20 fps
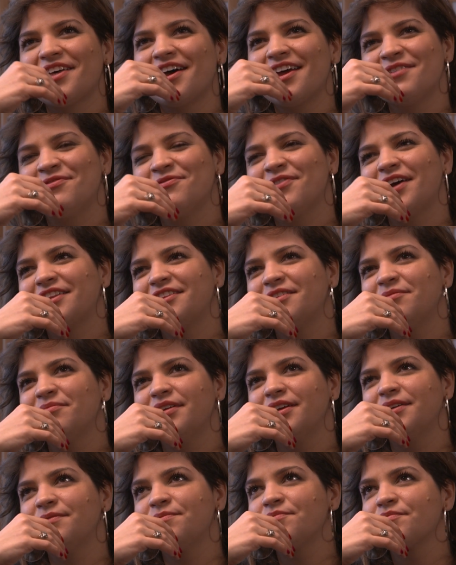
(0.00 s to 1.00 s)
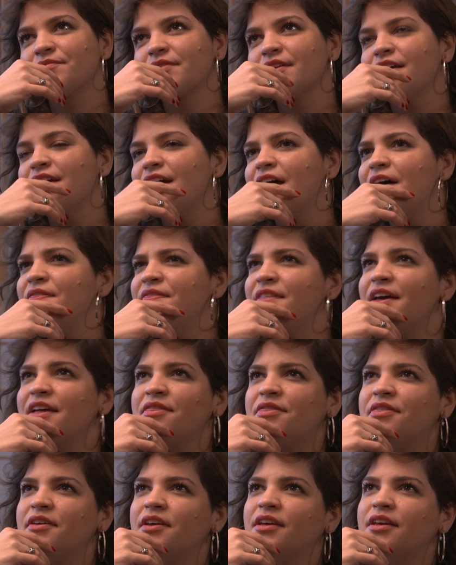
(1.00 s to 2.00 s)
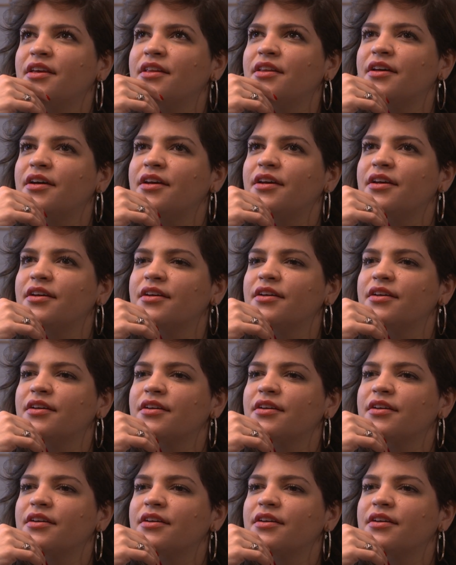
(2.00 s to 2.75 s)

that affecting me. And then thinking like,